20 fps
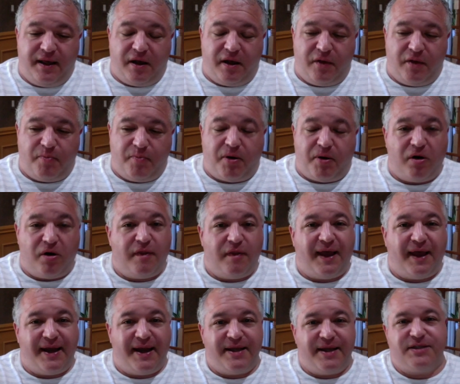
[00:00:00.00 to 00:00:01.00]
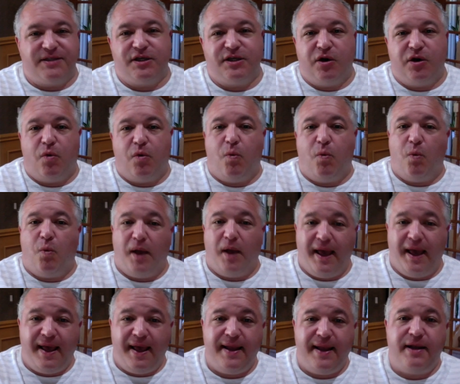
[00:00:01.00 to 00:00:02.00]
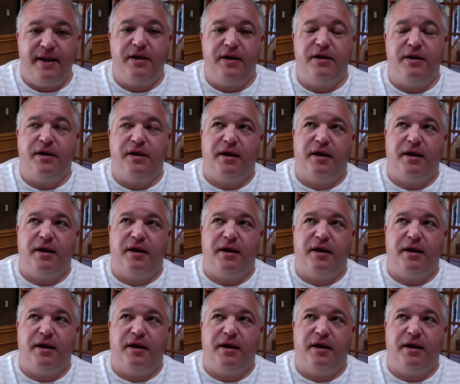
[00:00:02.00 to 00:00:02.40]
other part of that is, you know, when